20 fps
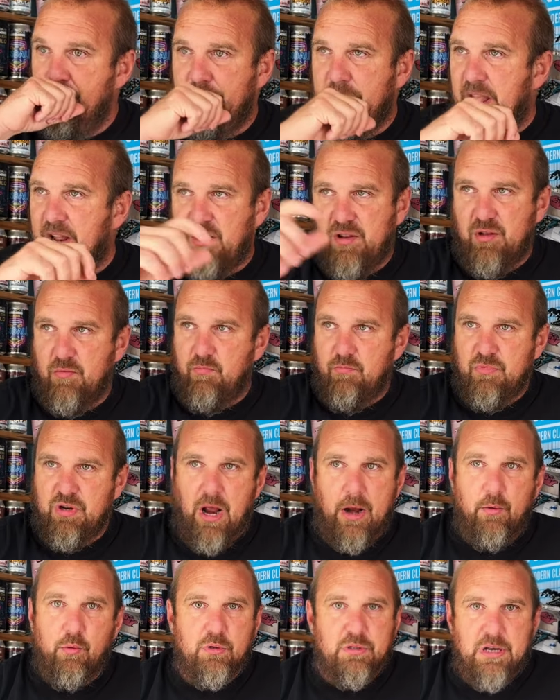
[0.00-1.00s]
This
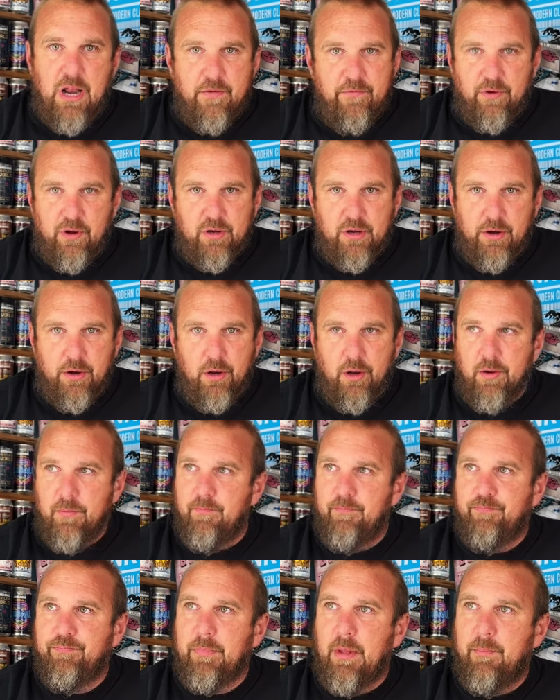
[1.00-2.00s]
channel's never gonna
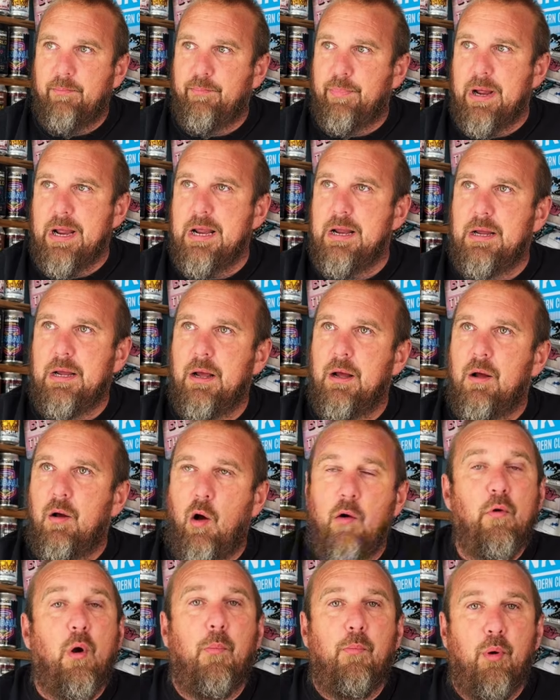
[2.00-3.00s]
be.
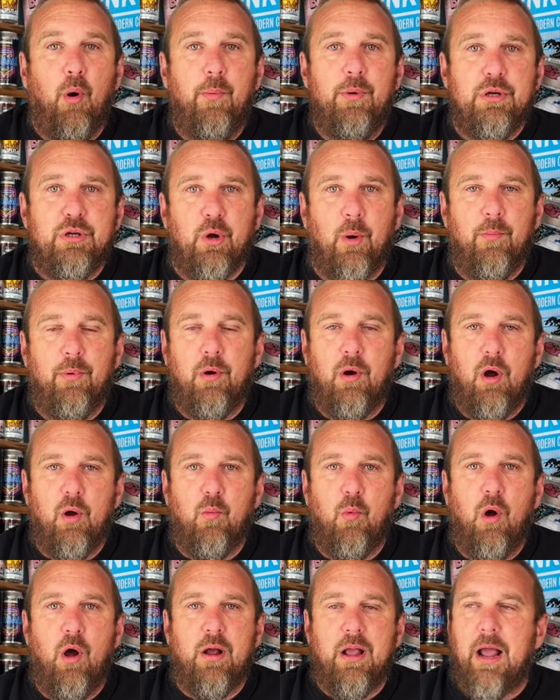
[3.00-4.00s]
I've got a proper job. I
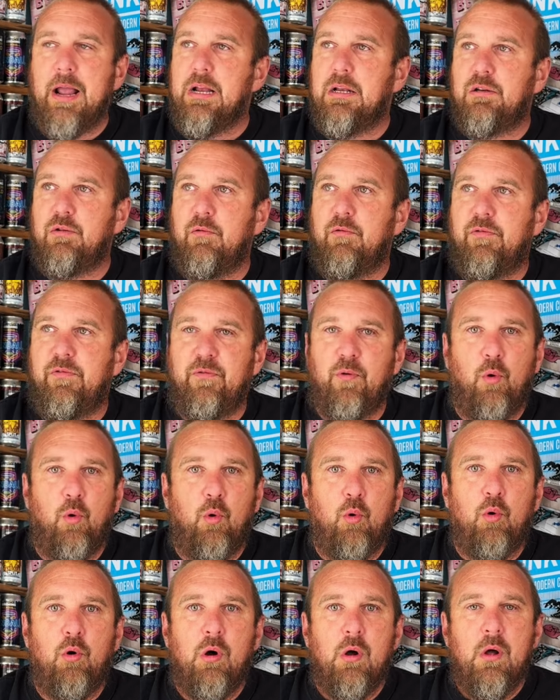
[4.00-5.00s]
work 8 till
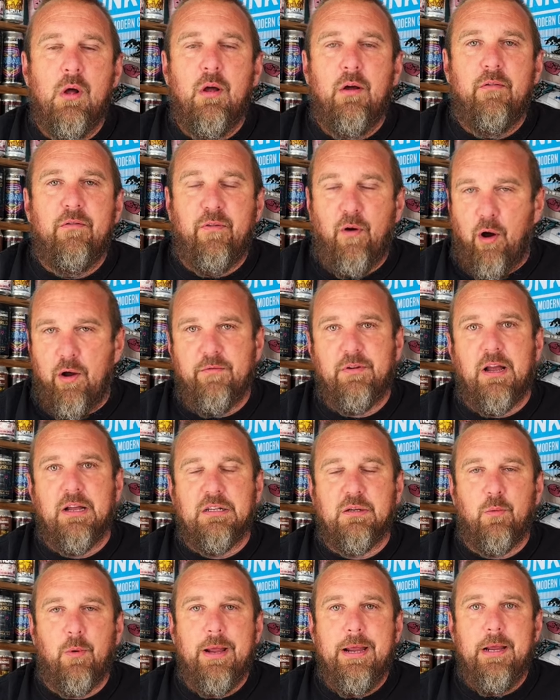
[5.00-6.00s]
4, 5 days
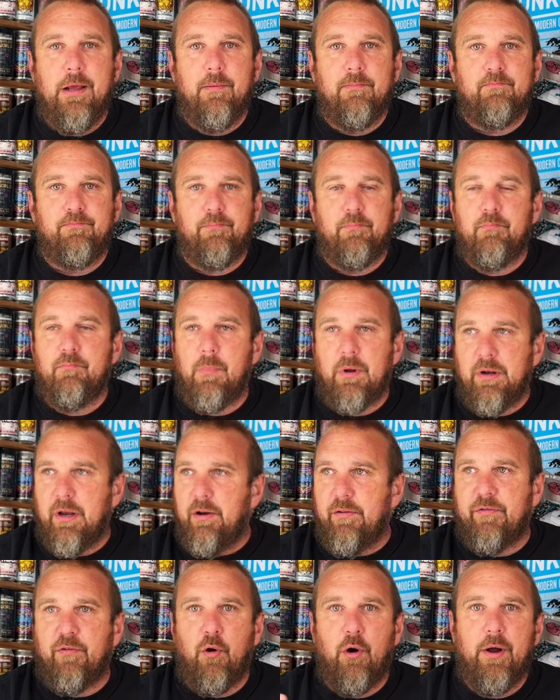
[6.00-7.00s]
a week, Monday to
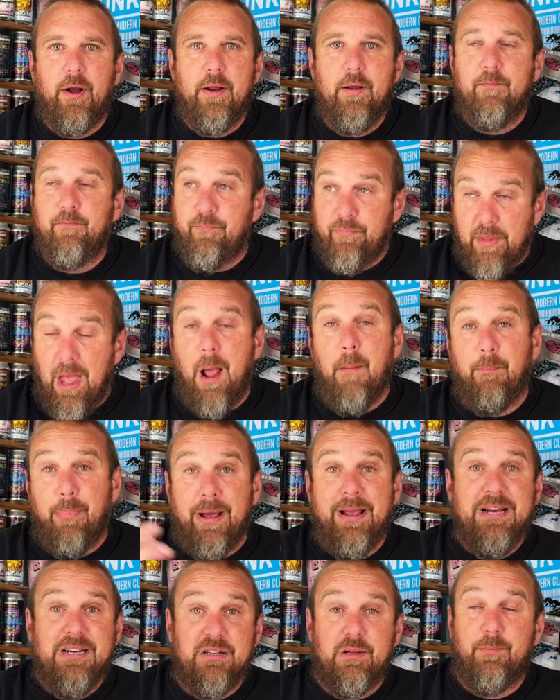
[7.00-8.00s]
Friday. That
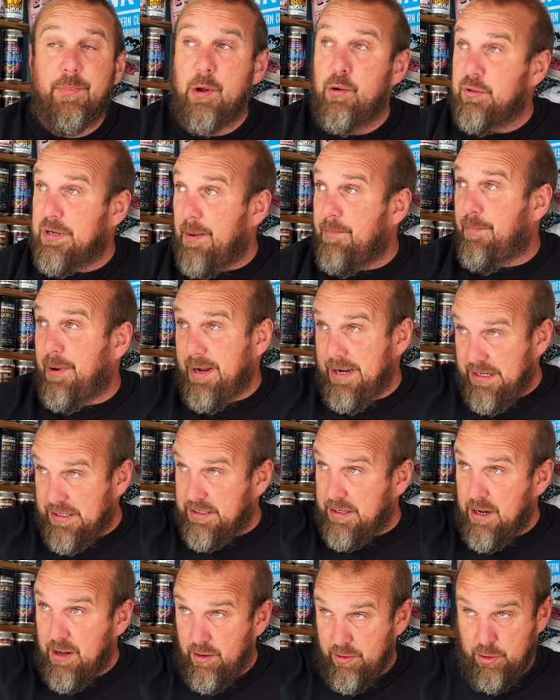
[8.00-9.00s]
pays the bills, that
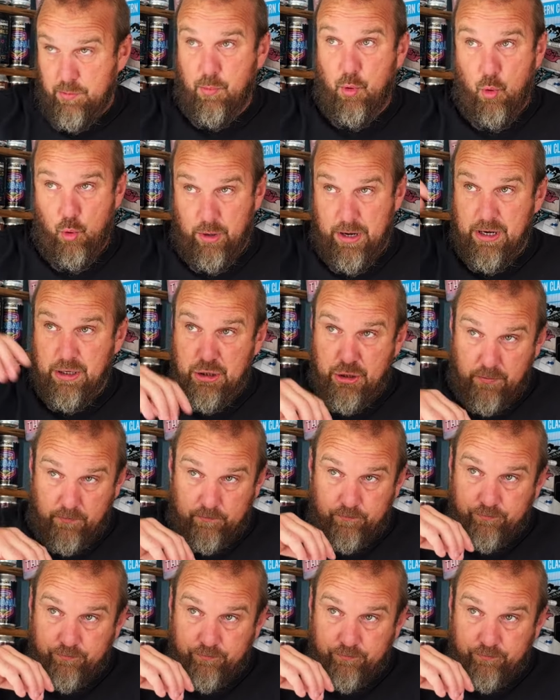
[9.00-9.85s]
pays the mortgage.